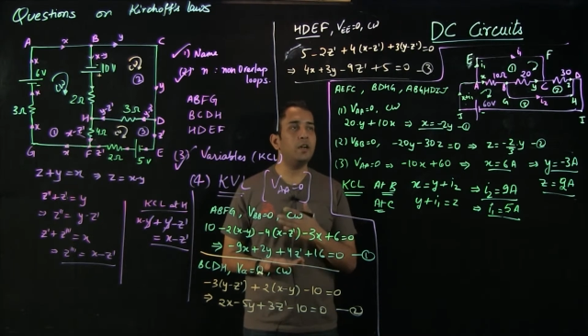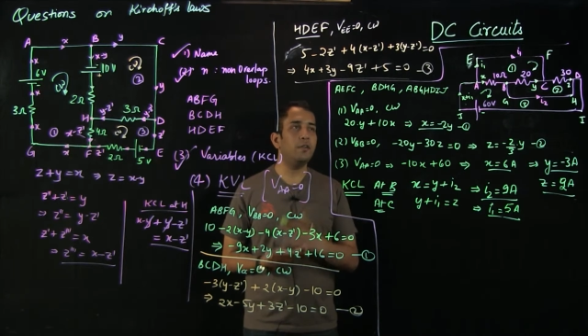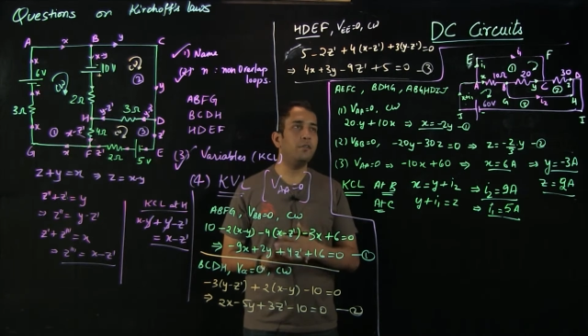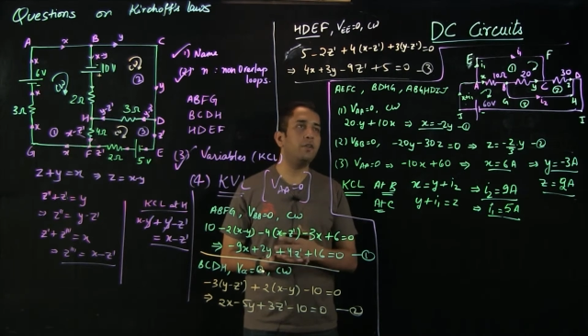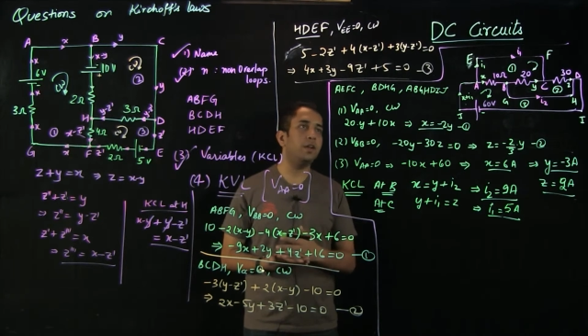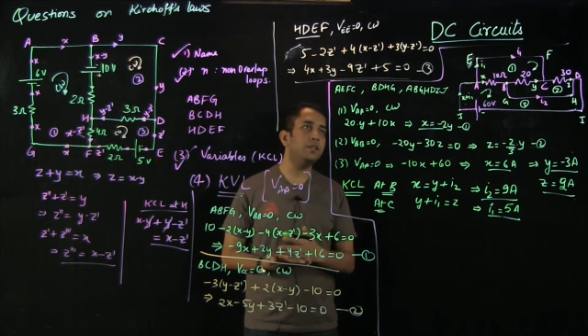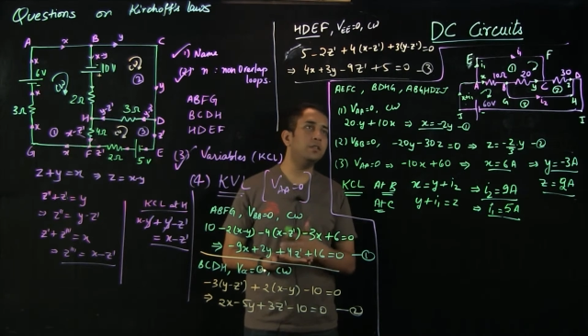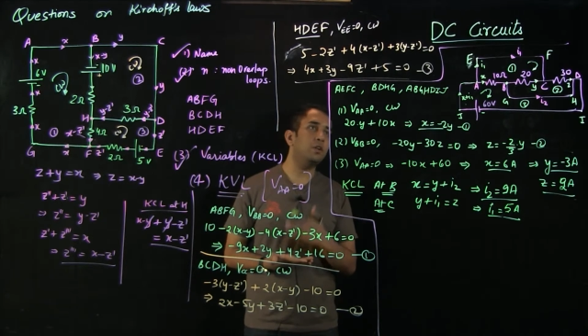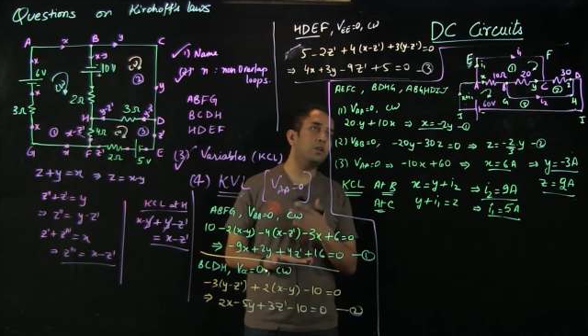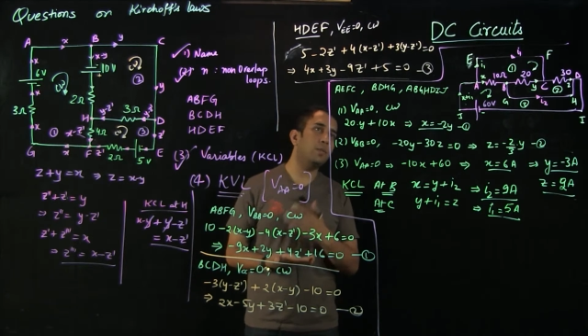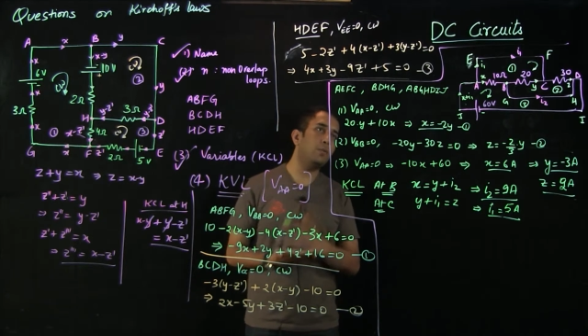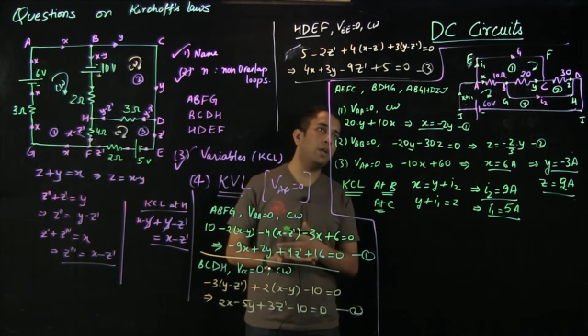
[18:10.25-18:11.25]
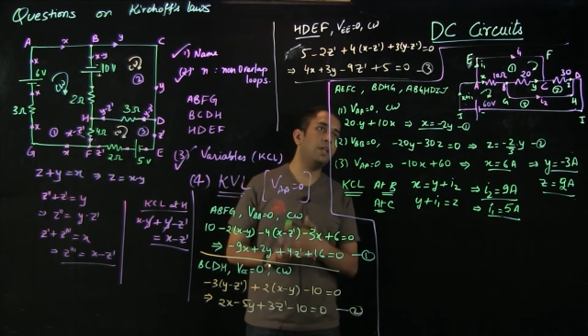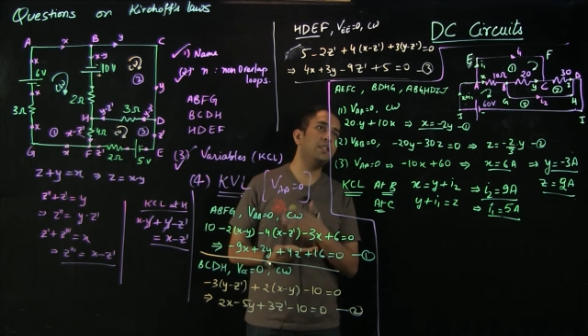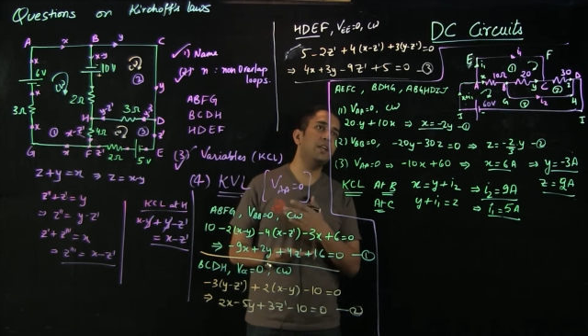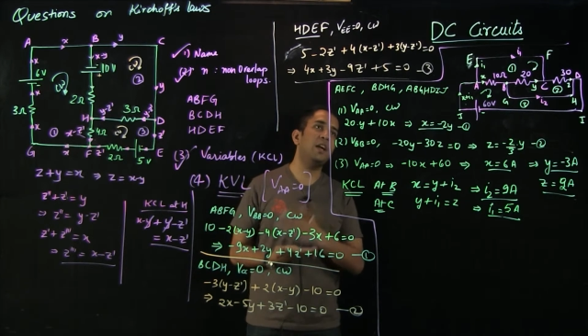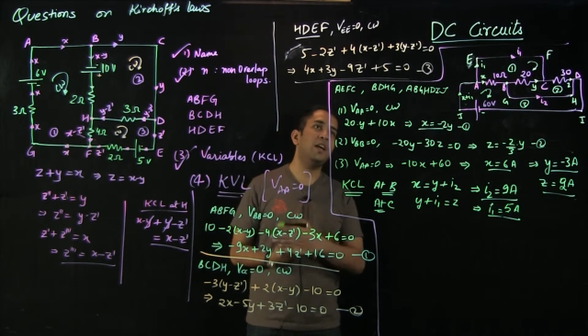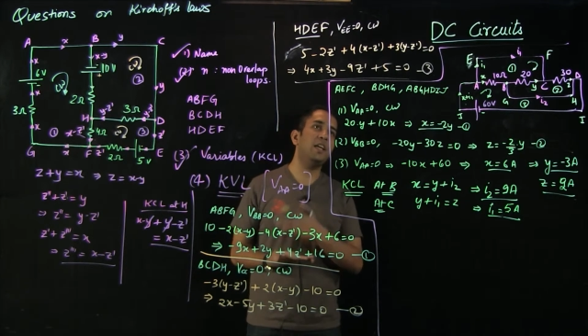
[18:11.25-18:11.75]
difference or the
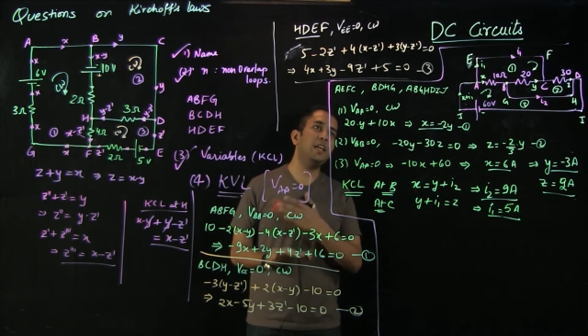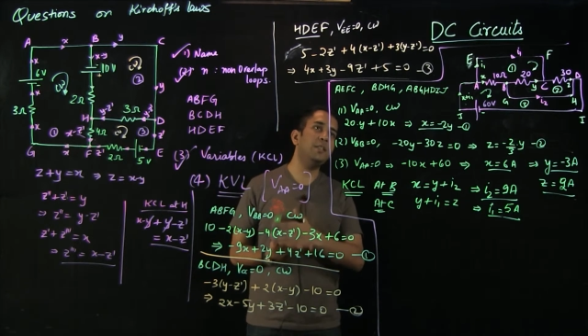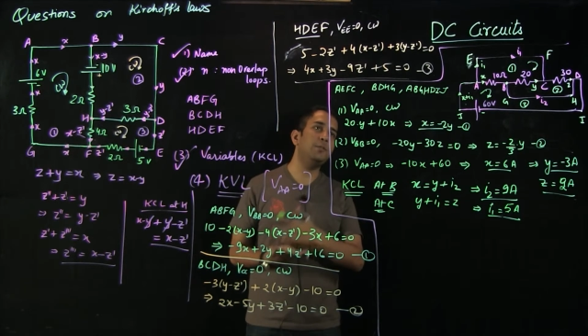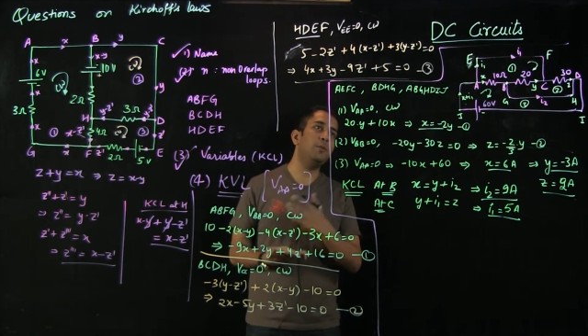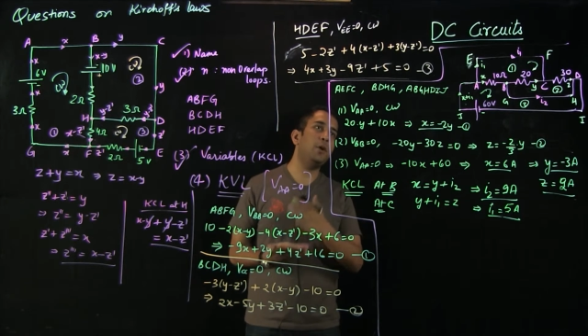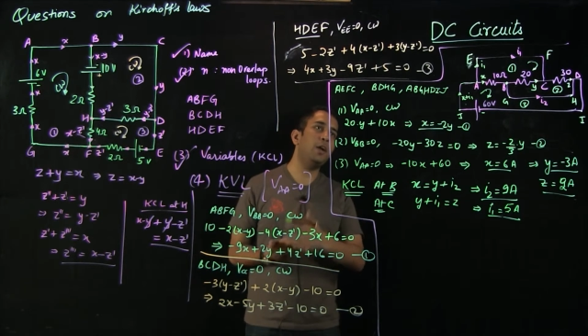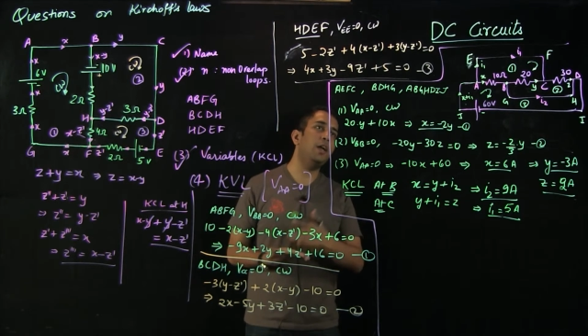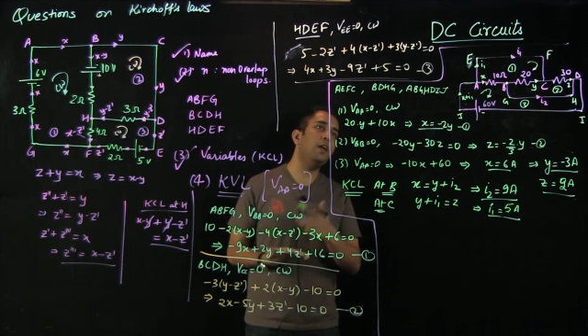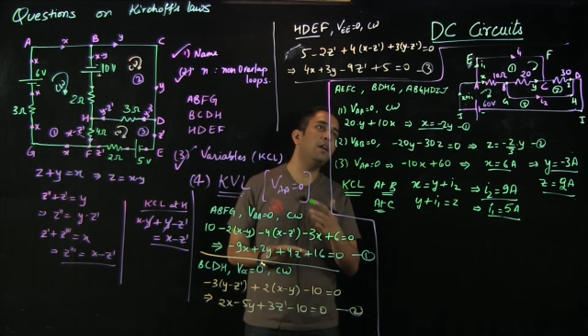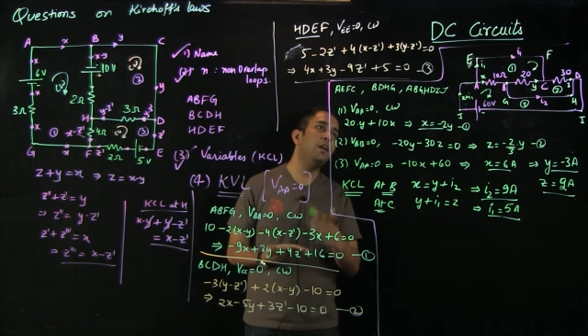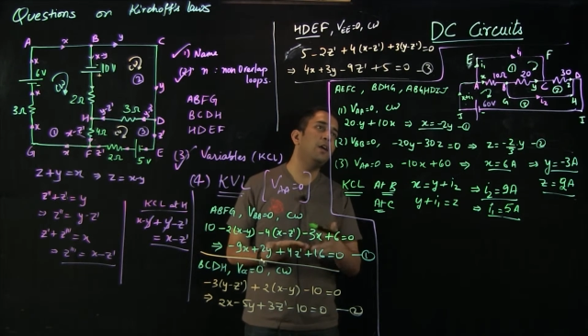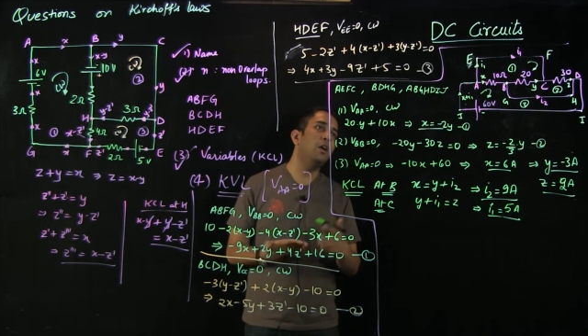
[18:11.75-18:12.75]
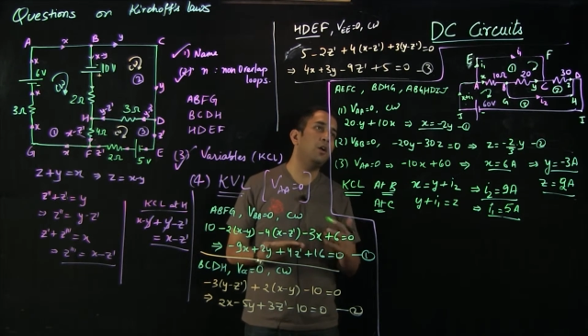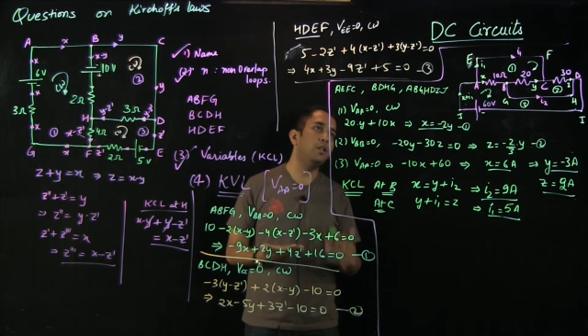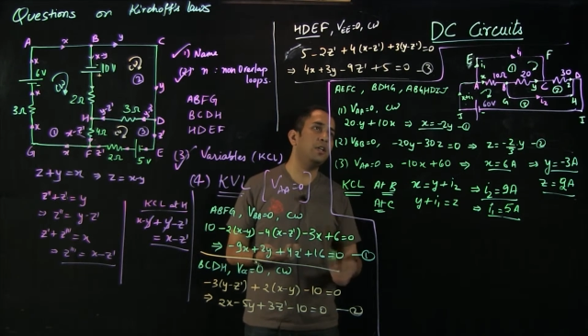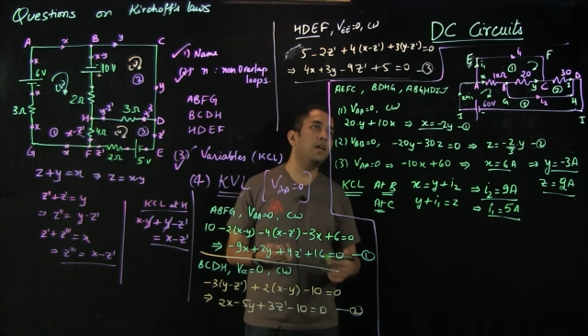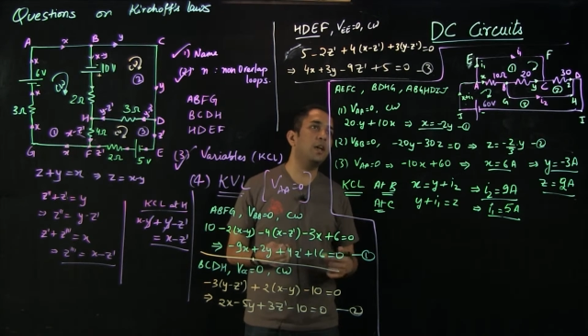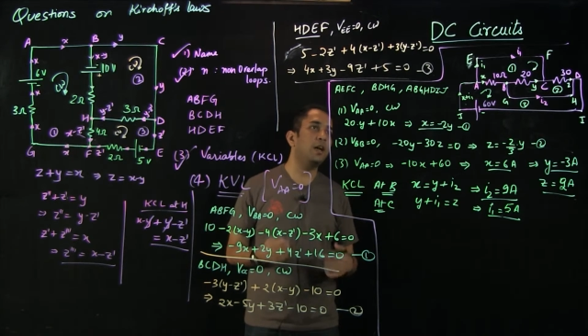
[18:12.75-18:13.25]
potential at each point on
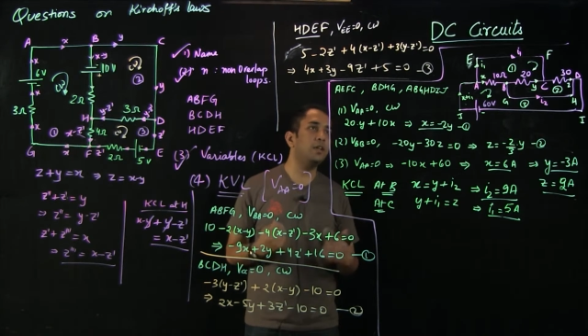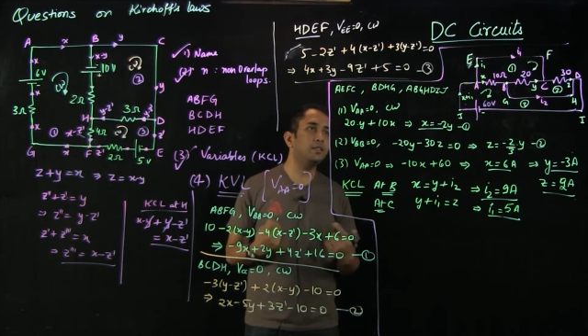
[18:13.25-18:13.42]
the current